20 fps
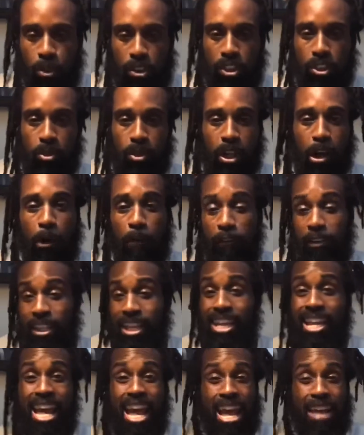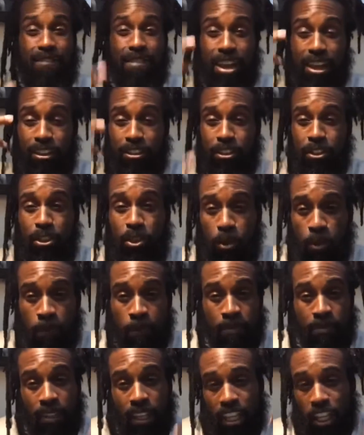with you, and hopefully it'll add value to you
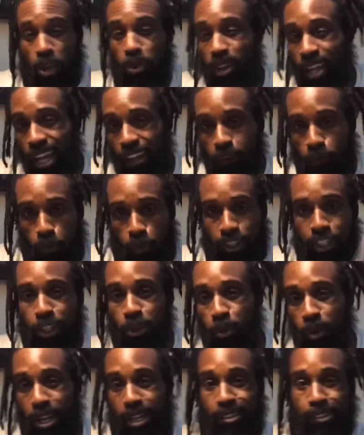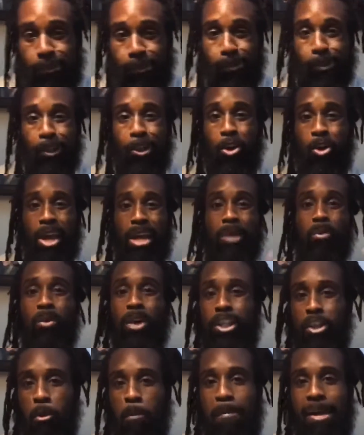in your life where you at, so you can go ahead and
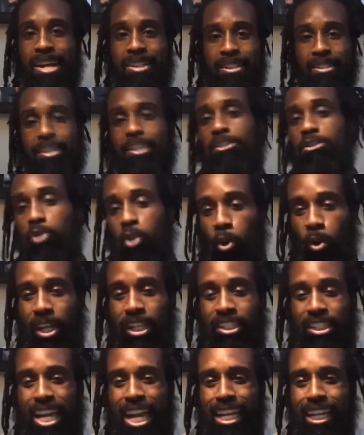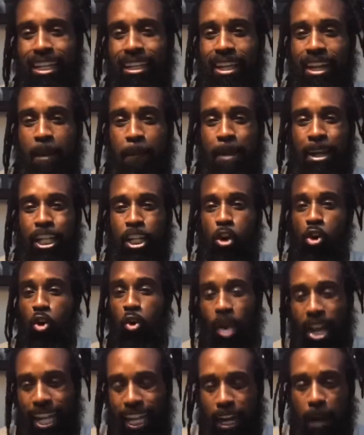win your masters, get your green jacket, make your
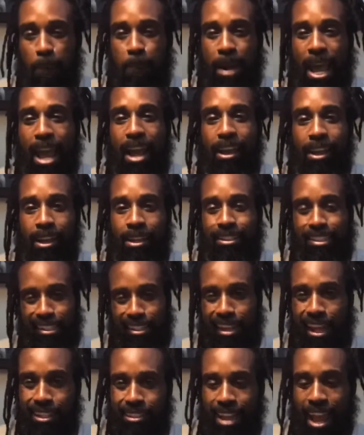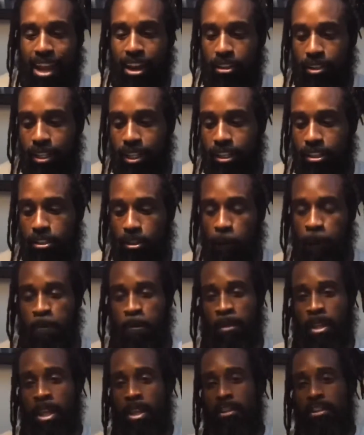great comeback, just like Tiger did. So
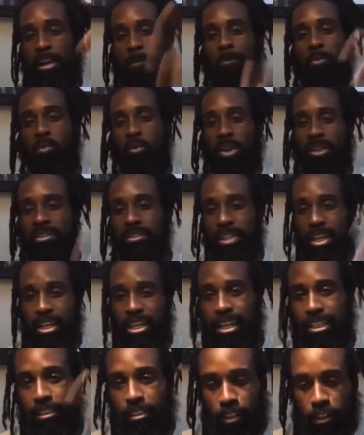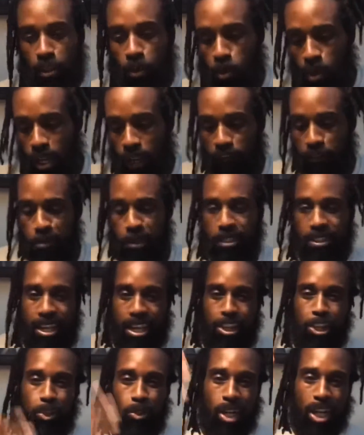number one thing I took away from the
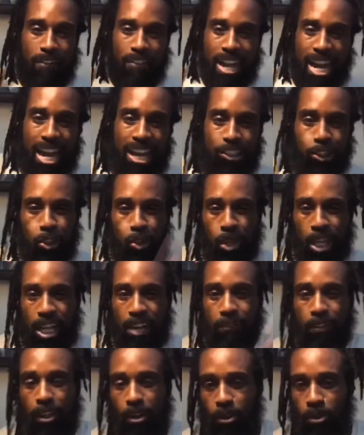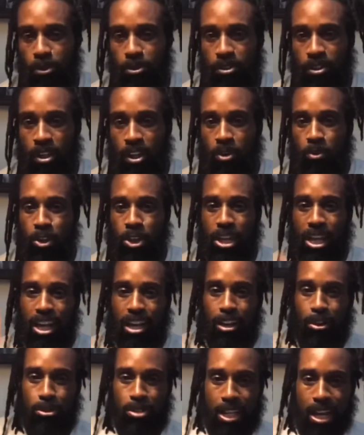day: you're gonna have highs, you're gonna have lows. When you
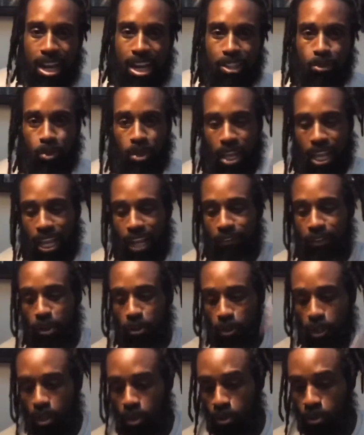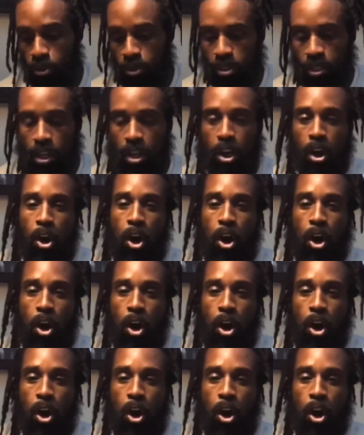have those highs, when you have those lows,